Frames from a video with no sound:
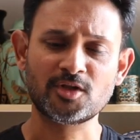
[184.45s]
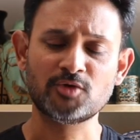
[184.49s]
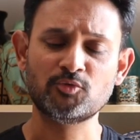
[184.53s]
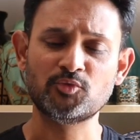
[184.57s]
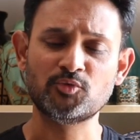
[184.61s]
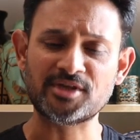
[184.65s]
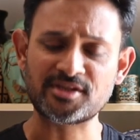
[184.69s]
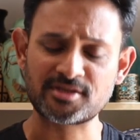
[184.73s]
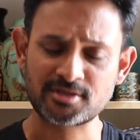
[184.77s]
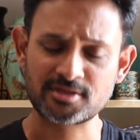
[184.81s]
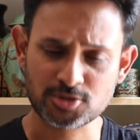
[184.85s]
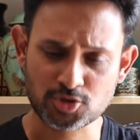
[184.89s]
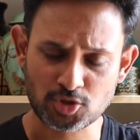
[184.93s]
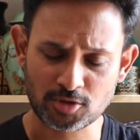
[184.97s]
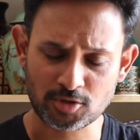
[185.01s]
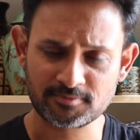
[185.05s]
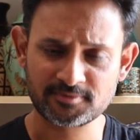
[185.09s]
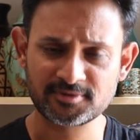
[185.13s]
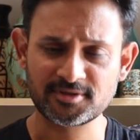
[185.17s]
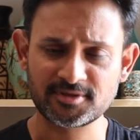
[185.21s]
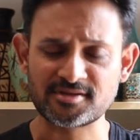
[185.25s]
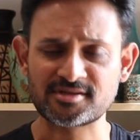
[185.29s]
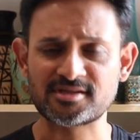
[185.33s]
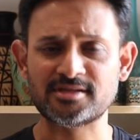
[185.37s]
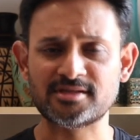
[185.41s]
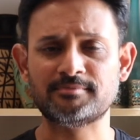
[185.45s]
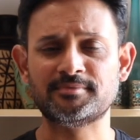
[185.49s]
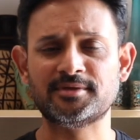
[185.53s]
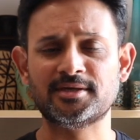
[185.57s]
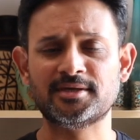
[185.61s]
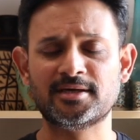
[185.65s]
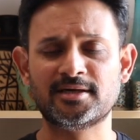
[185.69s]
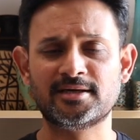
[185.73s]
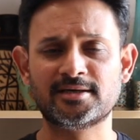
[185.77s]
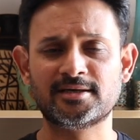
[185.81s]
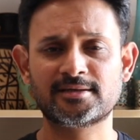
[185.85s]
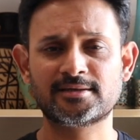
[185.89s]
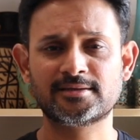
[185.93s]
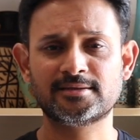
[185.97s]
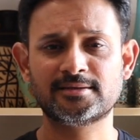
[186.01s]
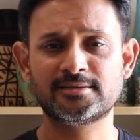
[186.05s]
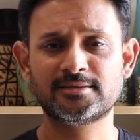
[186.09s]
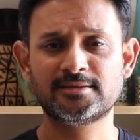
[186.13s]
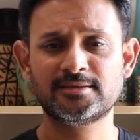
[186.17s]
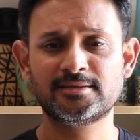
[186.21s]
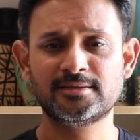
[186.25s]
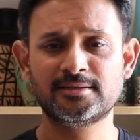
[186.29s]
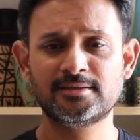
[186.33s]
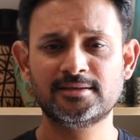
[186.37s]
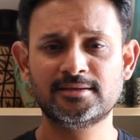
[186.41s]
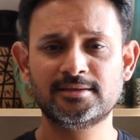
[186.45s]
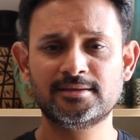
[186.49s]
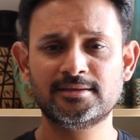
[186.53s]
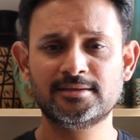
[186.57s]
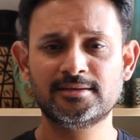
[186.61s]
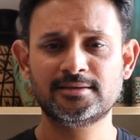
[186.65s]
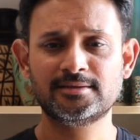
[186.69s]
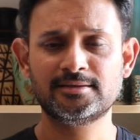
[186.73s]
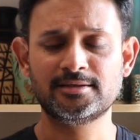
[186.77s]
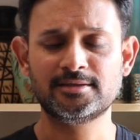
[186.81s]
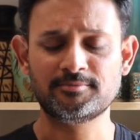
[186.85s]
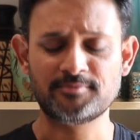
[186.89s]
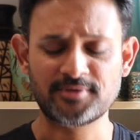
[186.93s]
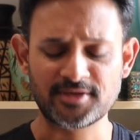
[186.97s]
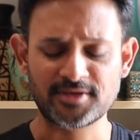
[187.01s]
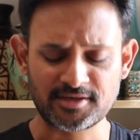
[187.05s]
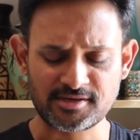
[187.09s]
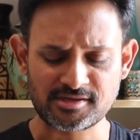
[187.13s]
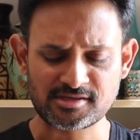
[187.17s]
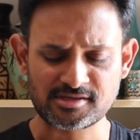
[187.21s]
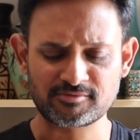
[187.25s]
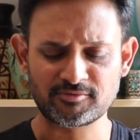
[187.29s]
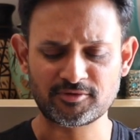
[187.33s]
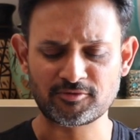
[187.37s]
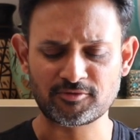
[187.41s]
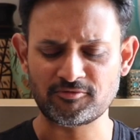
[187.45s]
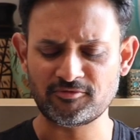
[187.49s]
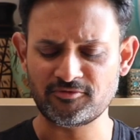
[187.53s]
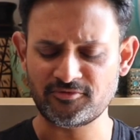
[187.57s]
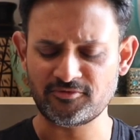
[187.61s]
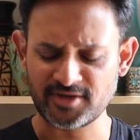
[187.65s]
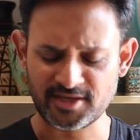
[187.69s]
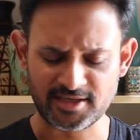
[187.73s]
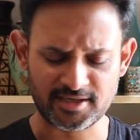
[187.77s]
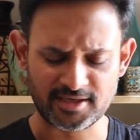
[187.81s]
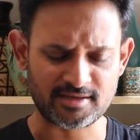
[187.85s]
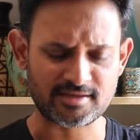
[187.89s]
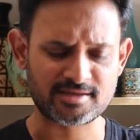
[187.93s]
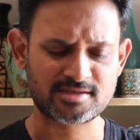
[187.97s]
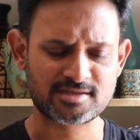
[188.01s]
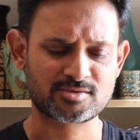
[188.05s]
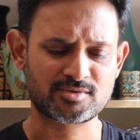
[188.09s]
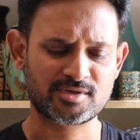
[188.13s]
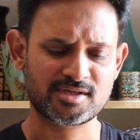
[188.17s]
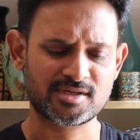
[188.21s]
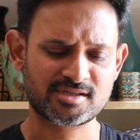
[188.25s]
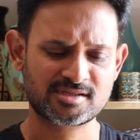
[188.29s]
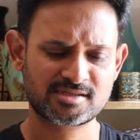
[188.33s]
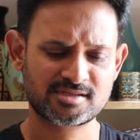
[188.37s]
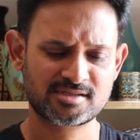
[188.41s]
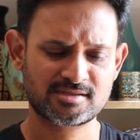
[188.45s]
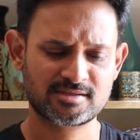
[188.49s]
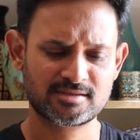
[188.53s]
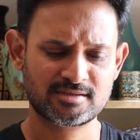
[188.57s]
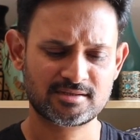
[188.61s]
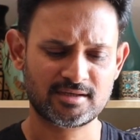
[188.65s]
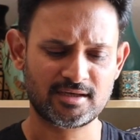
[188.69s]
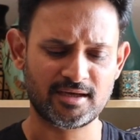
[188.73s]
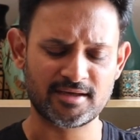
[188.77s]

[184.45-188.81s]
We stopped the CPR. The parents were very distressed.